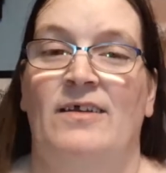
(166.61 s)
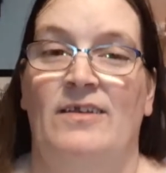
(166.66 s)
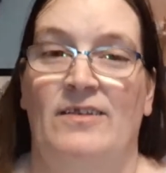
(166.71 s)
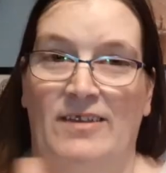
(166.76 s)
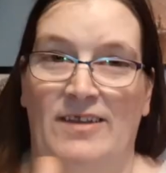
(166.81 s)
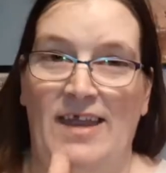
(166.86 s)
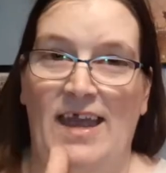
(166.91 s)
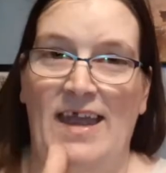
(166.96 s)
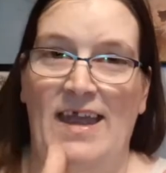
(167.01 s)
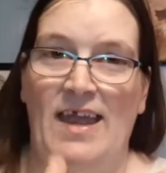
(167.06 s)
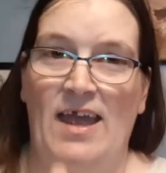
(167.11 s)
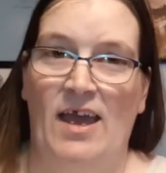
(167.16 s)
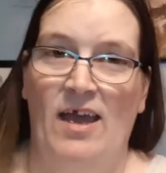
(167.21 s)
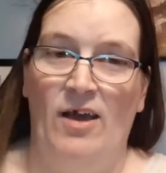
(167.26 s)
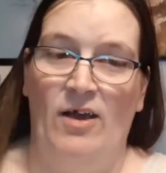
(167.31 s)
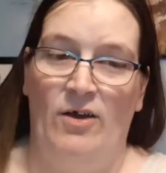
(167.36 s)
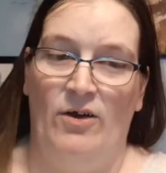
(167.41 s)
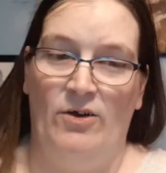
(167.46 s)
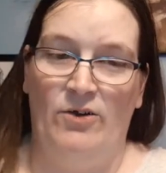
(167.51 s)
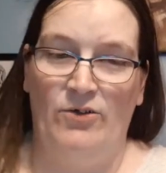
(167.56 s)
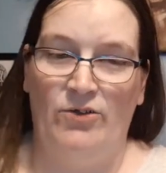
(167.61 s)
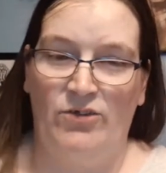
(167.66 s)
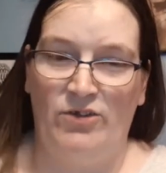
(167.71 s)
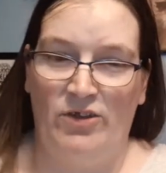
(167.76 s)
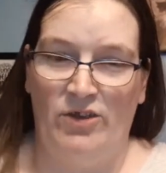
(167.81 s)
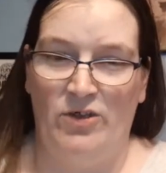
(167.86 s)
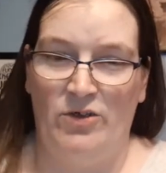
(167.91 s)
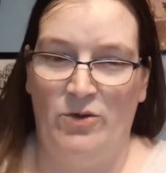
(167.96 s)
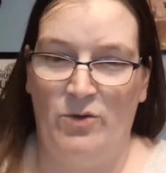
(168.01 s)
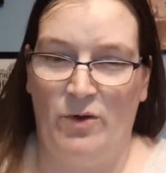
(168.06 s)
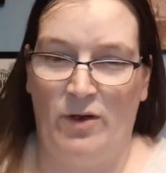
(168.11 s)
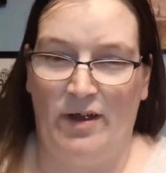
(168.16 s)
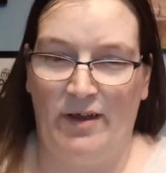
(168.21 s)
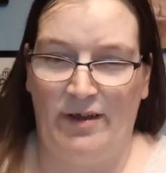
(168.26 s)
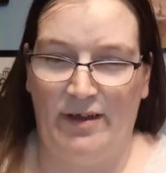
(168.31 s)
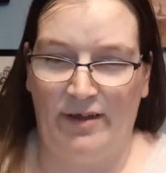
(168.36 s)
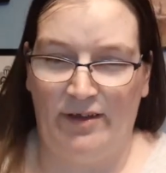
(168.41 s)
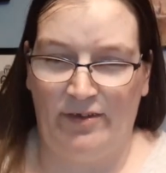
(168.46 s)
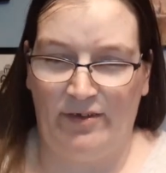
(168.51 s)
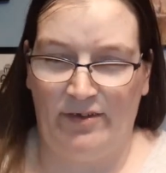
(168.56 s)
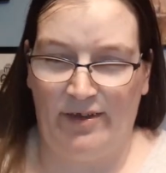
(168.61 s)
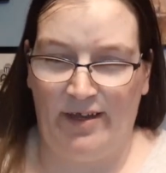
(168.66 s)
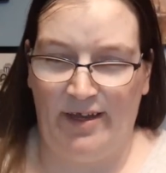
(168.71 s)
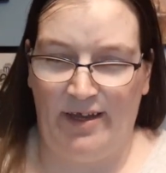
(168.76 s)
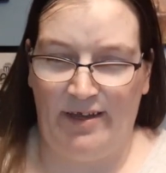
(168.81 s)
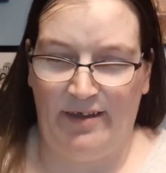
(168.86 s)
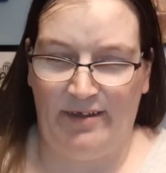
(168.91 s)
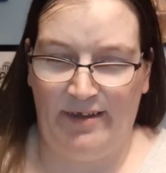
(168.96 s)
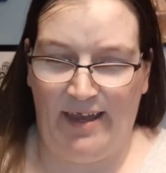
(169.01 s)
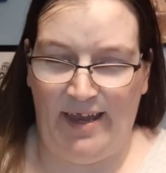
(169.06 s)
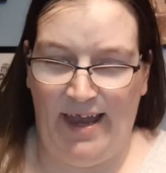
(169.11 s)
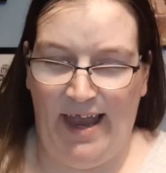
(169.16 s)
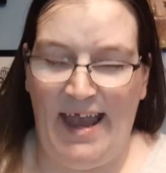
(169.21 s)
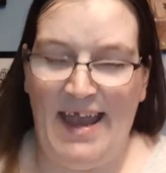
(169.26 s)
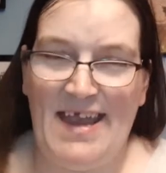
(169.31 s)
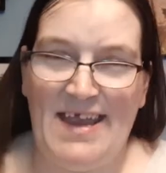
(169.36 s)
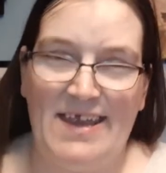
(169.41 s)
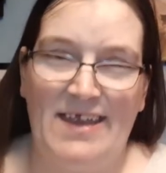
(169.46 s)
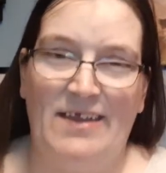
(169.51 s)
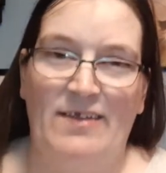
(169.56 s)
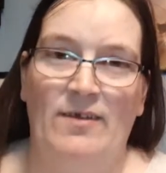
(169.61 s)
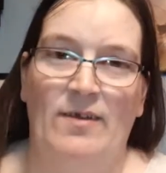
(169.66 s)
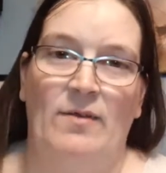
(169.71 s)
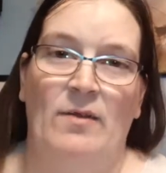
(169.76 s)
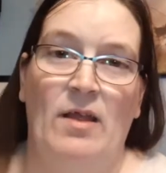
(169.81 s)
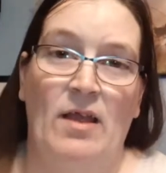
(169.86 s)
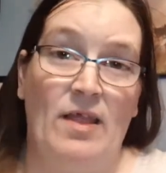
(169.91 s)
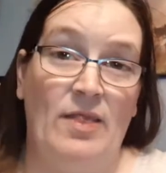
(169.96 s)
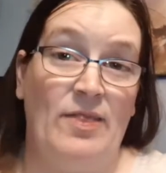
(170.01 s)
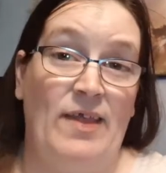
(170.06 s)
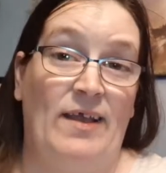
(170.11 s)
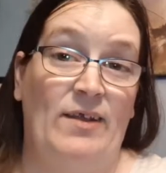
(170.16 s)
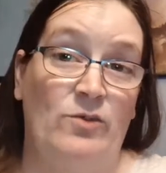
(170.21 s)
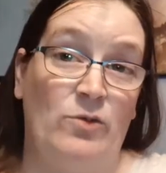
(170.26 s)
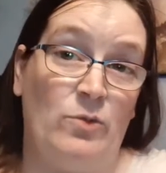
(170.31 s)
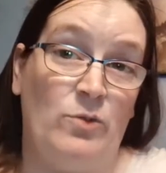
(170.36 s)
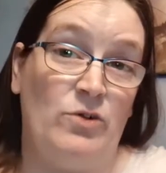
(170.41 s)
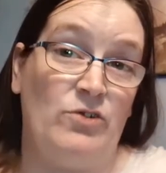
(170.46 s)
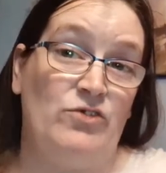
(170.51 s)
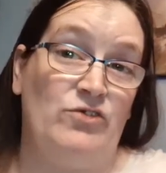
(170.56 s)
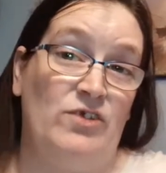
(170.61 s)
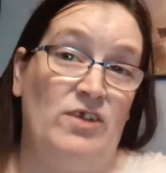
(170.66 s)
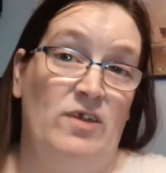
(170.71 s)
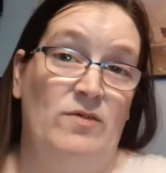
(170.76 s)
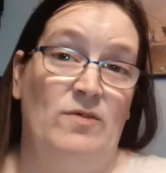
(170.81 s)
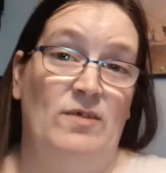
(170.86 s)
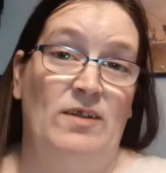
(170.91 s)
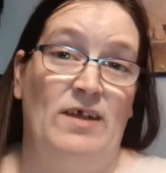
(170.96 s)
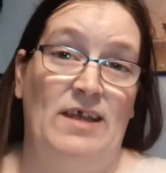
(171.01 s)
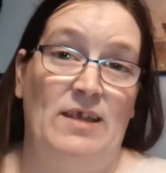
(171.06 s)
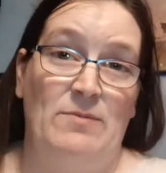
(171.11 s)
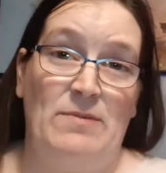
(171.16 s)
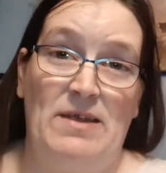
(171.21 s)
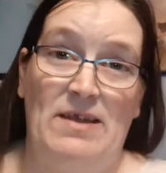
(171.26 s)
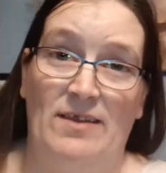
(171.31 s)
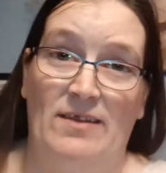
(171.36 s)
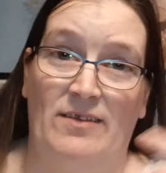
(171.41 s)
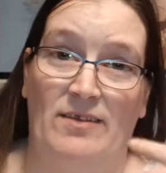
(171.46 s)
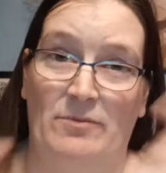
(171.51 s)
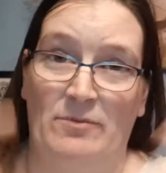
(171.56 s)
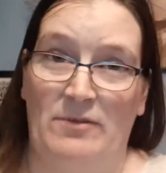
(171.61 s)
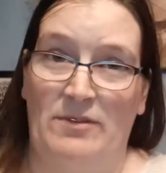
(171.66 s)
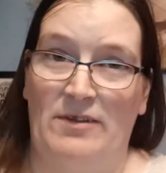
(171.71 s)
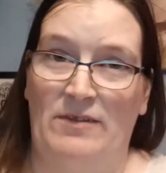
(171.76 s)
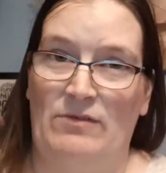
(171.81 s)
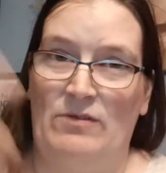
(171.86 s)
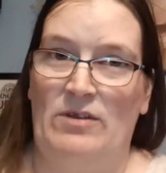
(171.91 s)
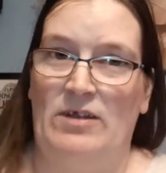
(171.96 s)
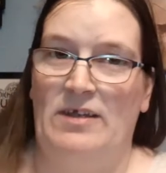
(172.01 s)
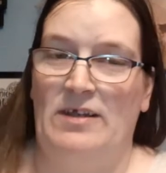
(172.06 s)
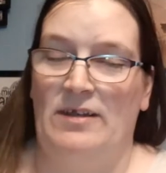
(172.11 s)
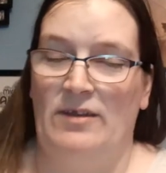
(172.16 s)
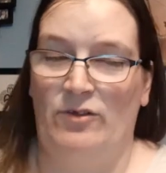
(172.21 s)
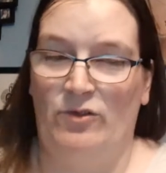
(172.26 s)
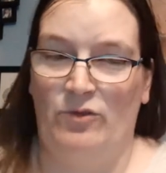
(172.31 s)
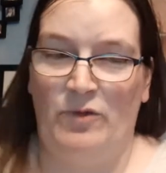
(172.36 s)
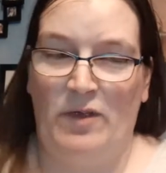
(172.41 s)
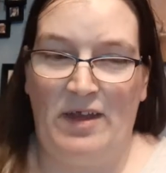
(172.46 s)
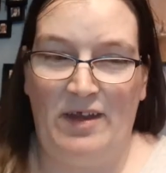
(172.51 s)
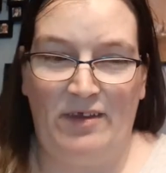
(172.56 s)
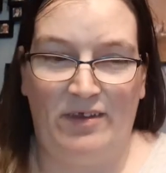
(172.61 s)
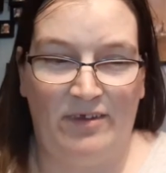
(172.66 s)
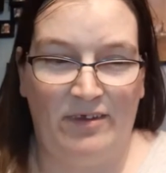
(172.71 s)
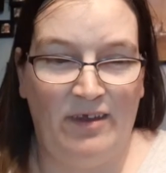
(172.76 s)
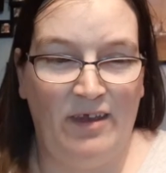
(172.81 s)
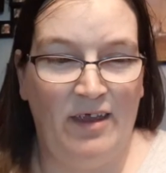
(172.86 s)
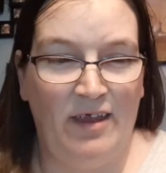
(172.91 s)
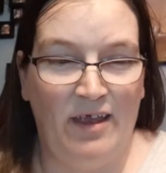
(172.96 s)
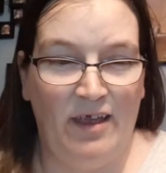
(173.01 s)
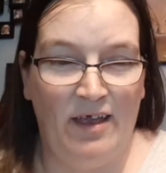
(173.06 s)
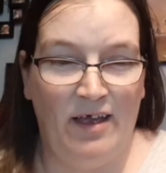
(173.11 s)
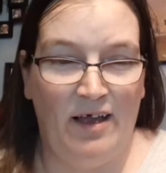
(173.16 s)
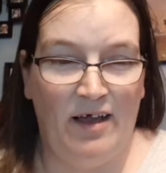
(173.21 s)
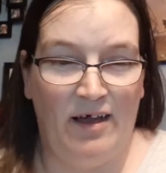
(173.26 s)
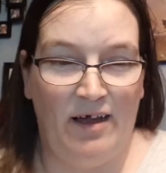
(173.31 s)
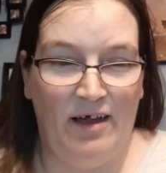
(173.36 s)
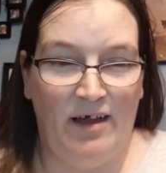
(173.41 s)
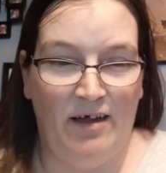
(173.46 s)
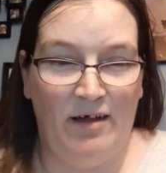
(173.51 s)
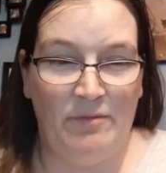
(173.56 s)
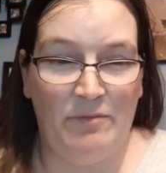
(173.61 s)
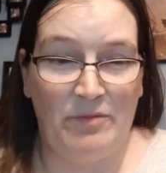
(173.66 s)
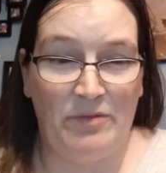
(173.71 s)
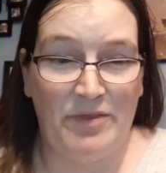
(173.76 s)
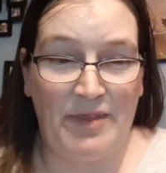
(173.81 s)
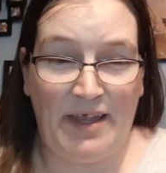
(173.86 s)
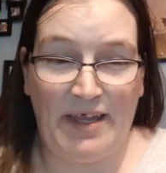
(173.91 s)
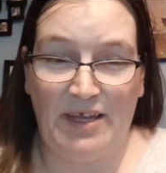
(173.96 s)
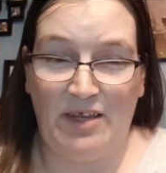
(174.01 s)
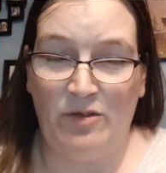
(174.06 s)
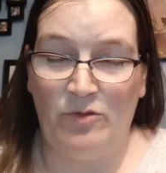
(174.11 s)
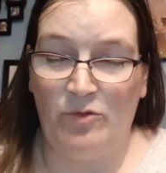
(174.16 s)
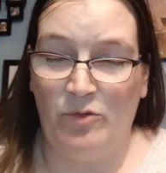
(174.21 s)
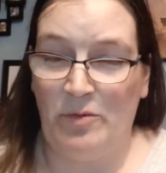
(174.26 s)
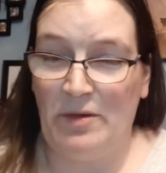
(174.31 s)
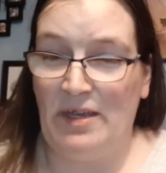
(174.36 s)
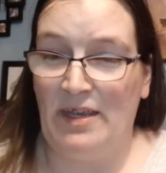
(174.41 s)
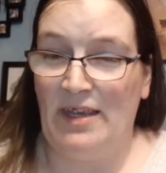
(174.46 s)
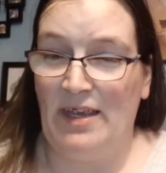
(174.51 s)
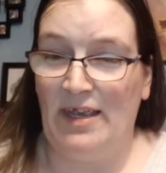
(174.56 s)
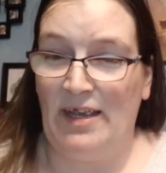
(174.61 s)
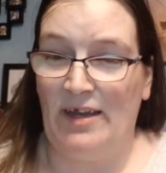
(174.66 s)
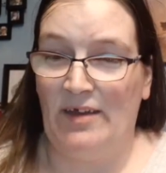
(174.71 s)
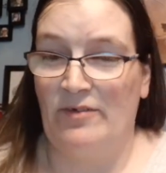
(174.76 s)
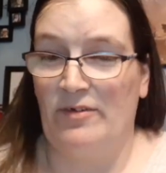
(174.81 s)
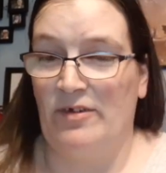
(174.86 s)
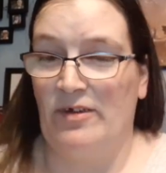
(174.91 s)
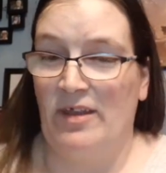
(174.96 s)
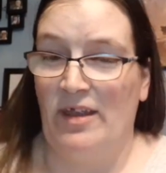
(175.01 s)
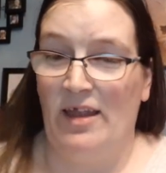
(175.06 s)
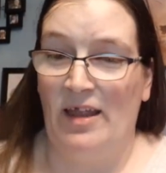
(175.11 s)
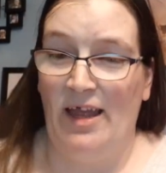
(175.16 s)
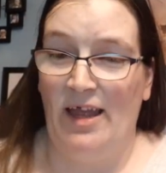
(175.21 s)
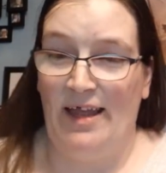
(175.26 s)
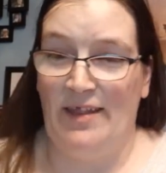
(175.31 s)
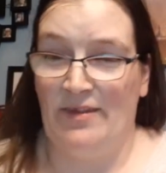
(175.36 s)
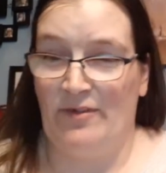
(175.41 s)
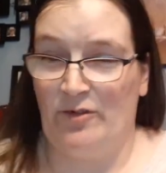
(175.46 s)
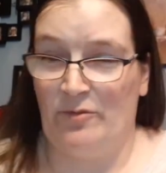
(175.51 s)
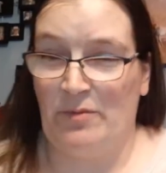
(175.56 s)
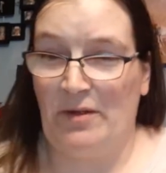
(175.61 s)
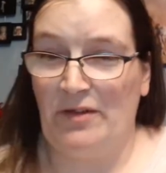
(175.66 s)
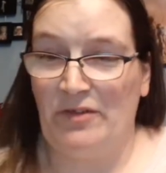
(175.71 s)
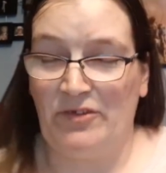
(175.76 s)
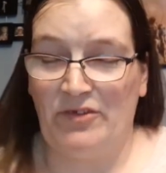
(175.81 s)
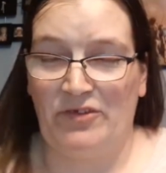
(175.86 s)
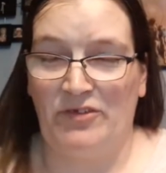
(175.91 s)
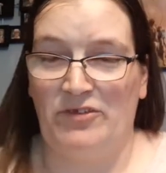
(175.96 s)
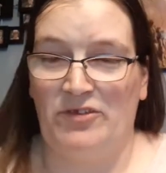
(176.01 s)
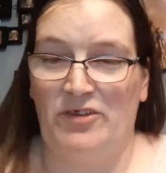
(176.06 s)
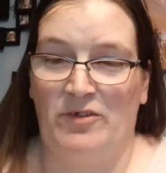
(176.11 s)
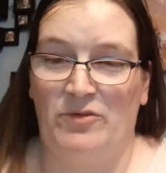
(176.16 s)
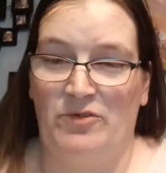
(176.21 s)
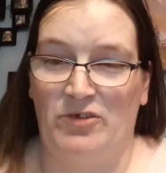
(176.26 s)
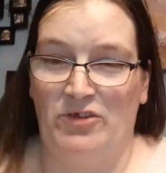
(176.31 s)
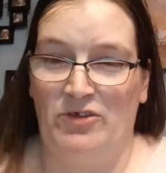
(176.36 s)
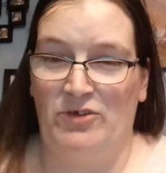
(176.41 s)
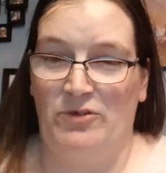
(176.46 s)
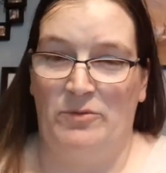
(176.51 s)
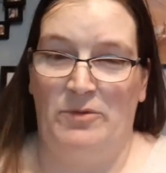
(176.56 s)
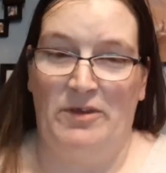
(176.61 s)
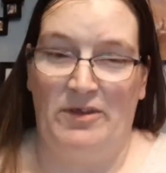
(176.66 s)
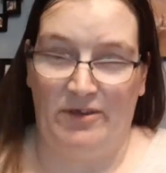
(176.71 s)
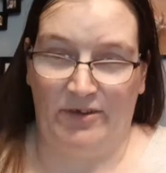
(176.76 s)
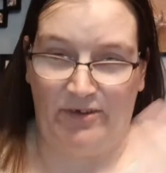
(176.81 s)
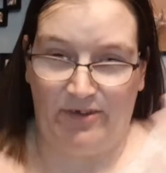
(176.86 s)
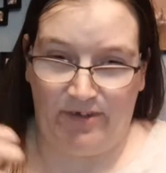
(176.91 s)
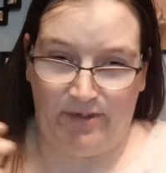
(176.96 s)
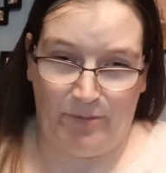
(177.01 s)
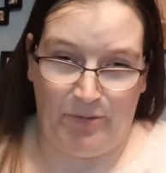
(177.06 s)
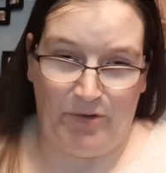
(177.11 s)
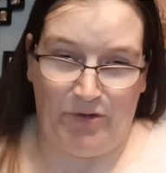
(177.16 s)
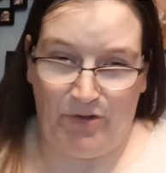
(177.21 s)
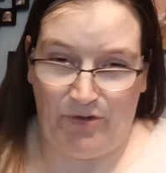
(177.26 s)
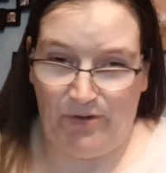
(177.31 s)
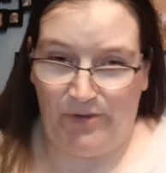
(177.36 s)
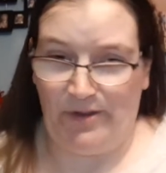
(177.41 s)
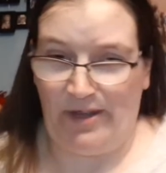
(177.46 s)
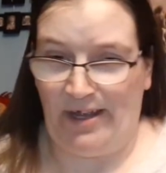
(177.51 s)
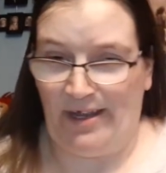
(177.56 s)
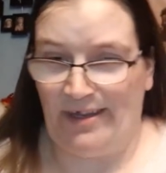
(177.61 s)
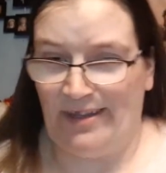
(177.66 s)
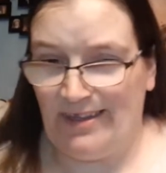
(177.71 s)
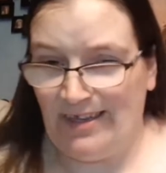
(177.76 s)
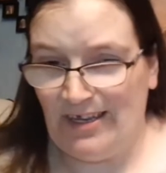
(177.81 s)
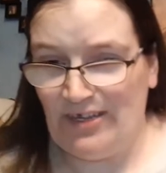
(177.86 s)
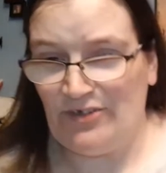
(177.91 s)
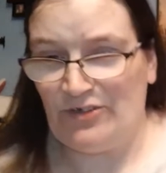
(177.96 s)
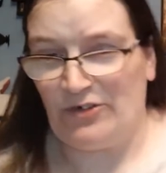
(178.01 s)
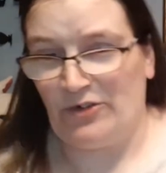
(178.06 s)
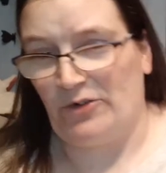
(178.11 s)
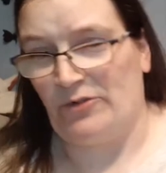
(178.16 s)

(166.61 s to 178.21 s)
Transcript: So yay. Also, I guess I say, hey, you, thanks for watching. If you like me, this if you like this face, um, thank you for being here and there are buttons and stuff to do because you're supposed to do that in the intro